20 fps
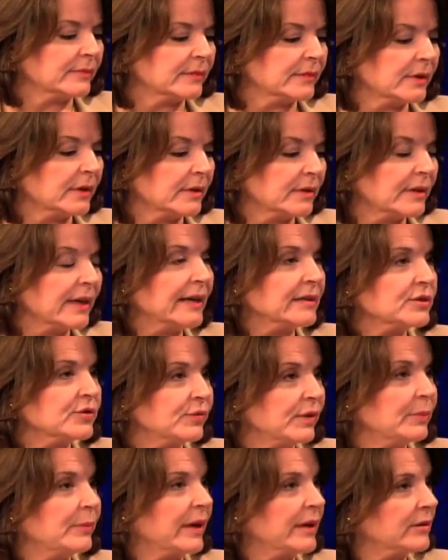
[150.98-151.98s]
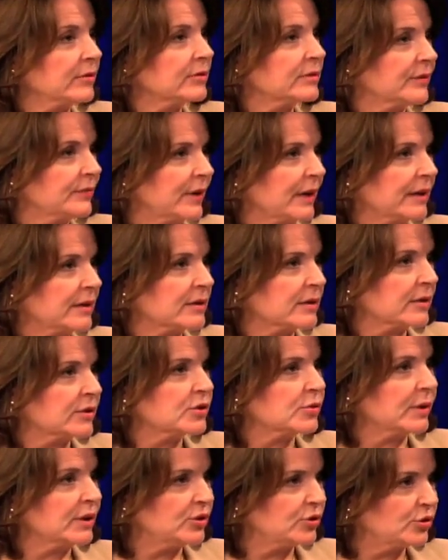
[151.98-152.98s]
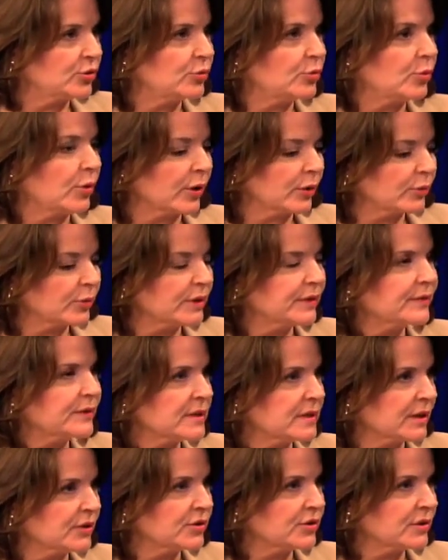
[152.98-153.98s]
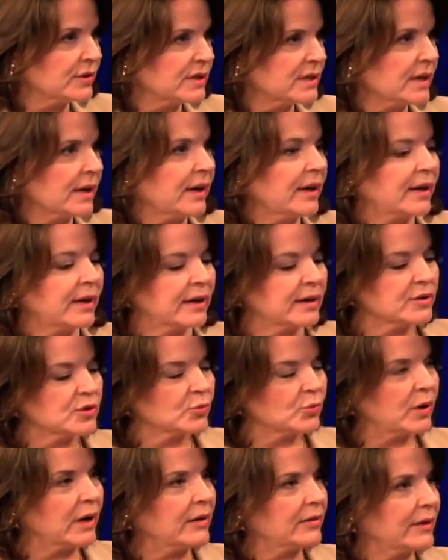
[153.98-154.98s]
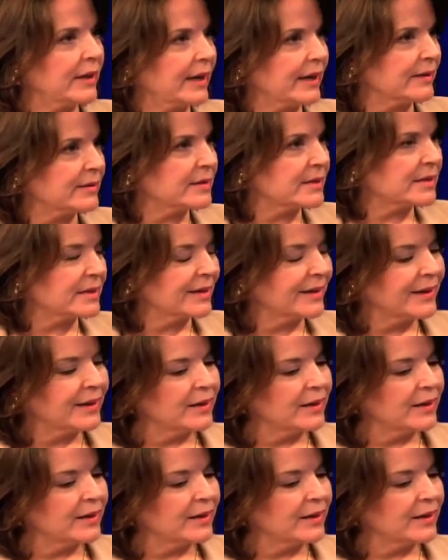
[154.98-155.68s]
Class 3 medical device. So I do work with physicians as well as